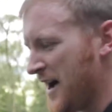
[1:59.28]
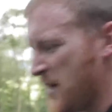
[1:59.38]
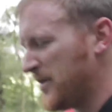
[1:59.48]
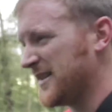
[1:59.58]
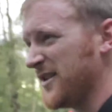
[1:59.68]

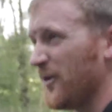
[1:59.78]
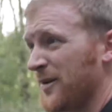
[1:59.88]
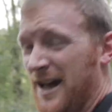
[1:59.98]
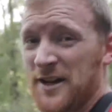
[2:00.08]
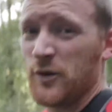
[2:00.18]
picked it up
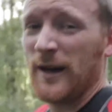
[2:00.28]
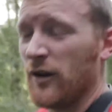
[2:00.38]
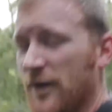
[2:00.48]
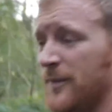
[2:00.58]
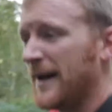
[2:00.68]
and had a quick
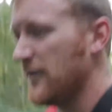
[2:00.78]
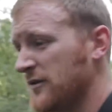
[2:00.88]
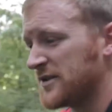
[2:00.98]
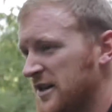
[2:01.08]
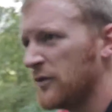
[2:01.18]
look about. There
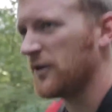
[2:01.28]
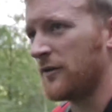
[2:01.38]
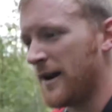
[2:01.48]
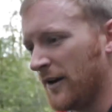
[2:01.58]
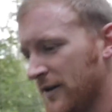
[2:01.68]
was no one
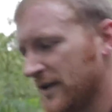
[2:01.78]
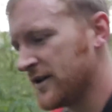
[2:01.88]
around,